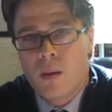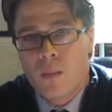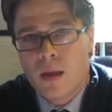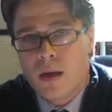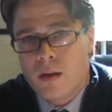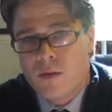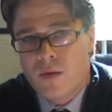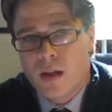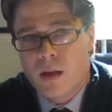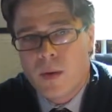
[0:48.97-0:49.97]
thinking of
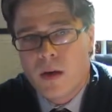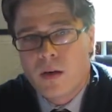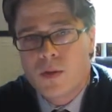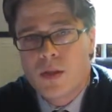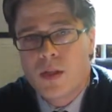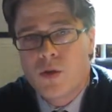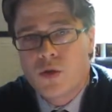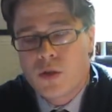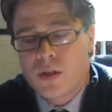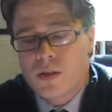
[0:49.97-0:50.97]
filing a bankruptcy, you
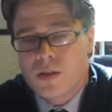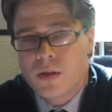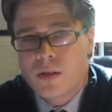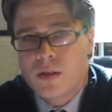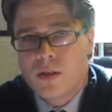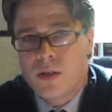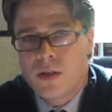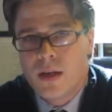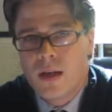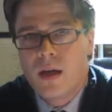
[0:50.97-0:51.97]
should consult an
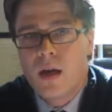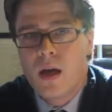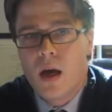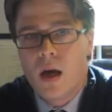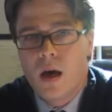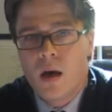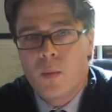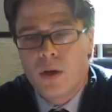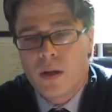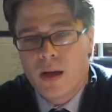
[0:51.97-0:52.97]
attorney,
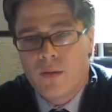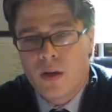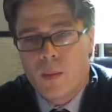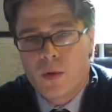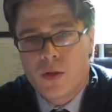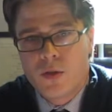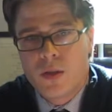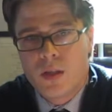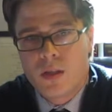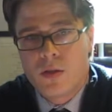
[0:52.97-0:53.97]
where you'll have the
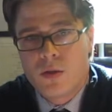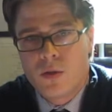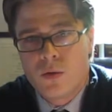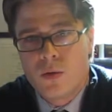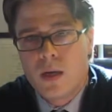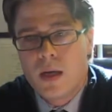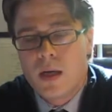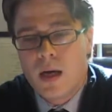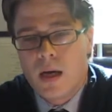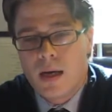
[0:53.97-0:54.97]
opportunity to
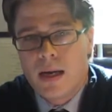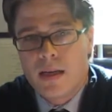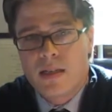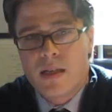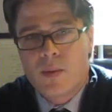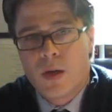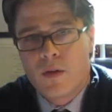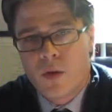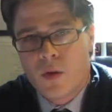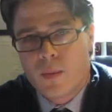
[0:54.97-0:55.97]
get an assessment
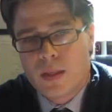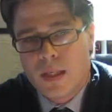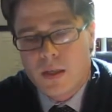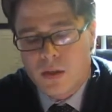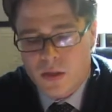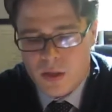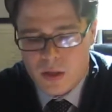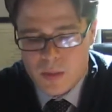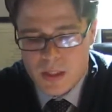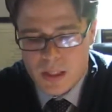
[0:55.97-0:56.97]
of your particular
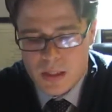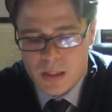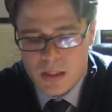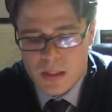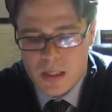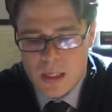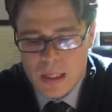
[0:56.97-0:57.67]
circumstances.